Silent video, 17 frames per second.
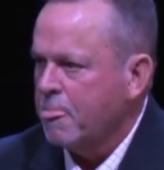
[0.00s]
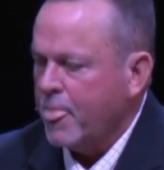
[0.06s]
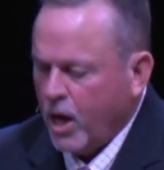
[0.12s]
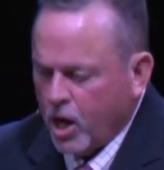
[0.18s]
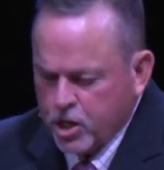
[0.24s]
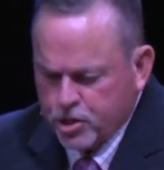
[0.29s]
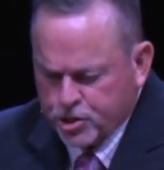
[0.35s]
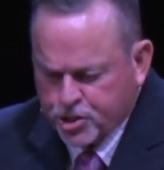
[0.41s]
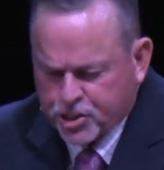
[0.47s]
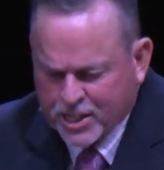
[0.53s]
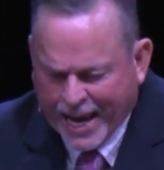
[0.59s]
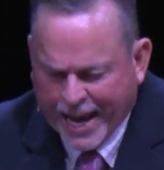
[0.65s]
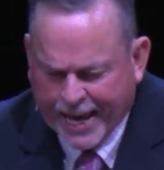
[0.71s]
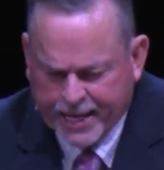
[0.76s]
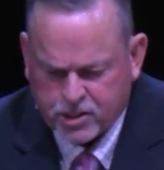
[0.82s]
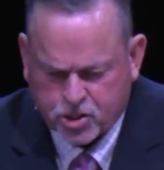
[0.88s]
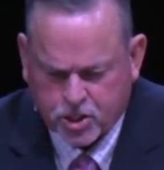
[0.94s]

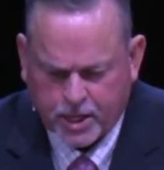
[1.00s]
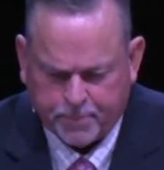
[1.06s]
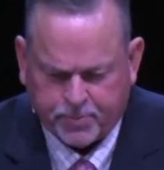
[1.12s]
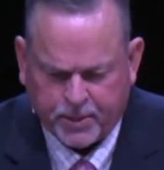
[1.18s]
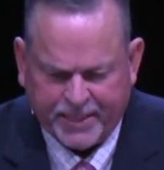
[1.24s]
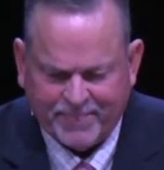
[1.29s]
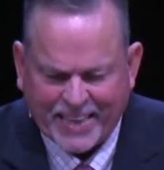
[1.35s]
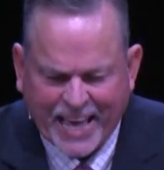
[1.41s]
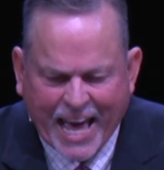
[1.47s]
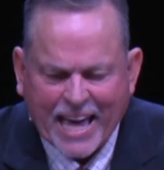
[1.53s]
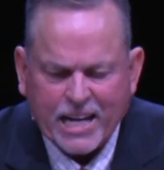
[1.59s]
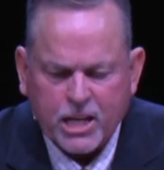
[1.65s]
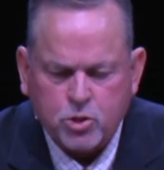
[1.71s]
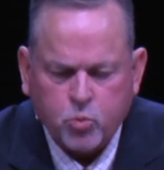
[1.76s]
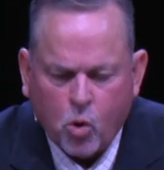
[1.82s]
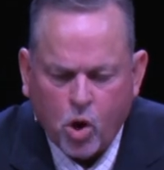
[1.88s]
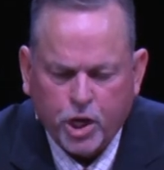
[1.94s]
Understand something. That
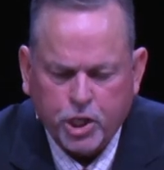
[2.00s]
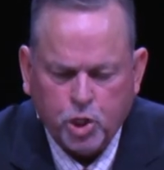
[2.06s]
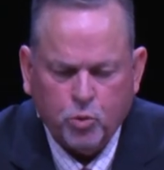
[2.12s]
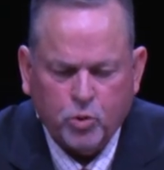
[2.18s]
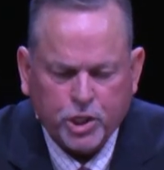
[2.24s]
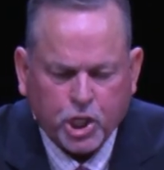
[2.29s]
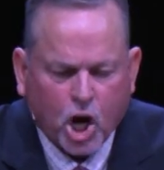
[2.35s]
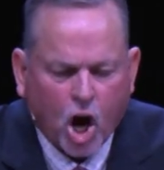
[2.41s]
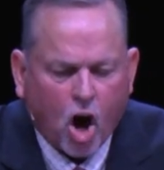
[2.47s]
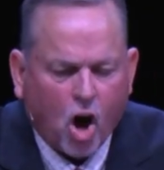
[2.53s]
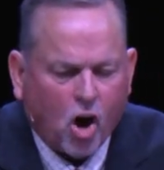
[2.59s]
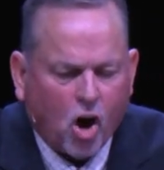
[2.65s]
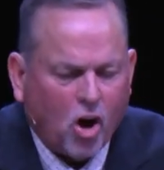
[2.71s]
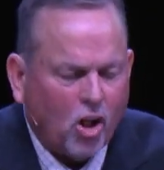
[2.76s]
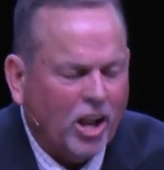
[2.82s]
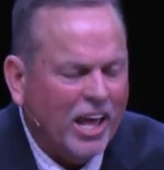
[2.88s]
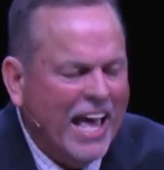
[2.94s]
is what you would
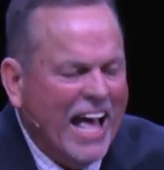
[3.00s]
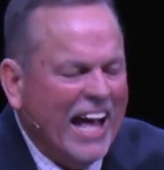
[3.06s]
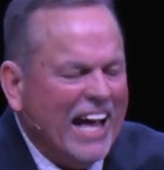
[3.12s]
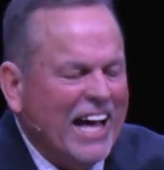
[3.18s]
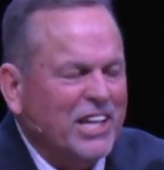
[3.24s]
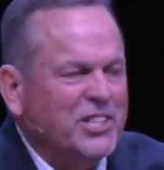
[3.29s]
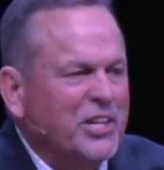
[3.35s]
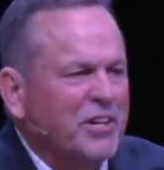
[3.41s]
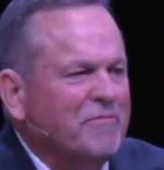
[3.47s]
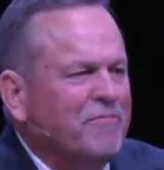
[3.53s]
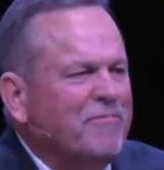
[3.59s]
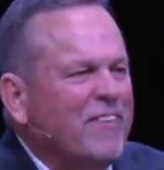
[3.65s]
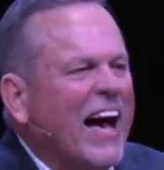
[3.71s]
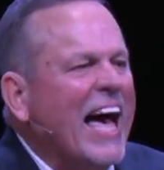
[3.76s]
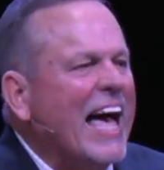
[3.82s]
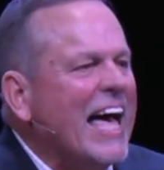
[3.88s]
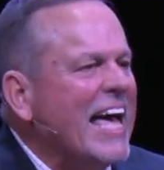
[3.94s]
call a
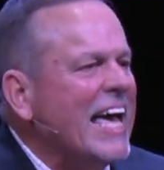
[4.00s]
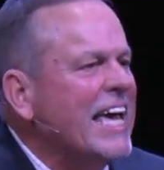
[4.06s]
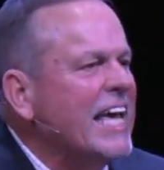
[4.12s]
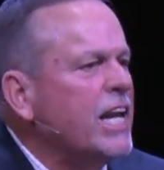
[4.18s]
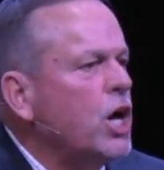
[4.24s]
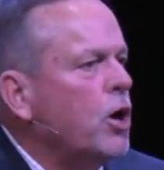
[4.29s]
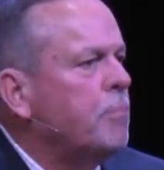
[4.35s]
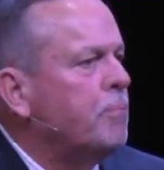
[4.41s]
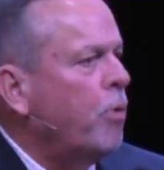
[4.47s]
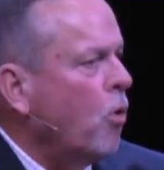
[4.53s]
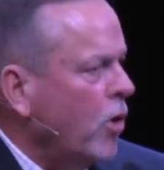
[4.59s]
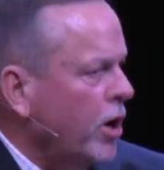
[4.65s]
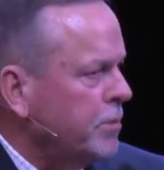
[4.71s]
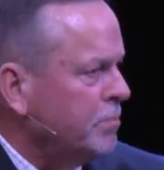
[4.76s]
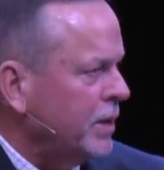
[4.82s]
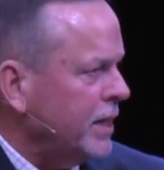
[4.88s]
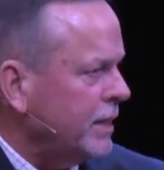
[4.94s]
divine
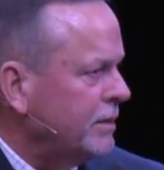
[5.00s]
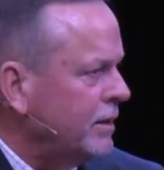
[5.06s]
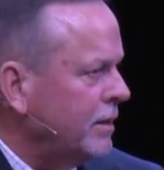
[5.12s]
appointment.